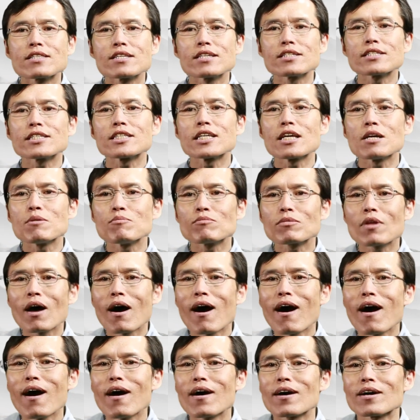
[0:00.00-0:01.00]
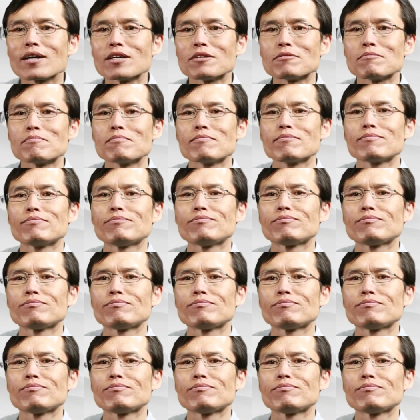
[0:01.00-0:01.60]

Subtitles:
the same time.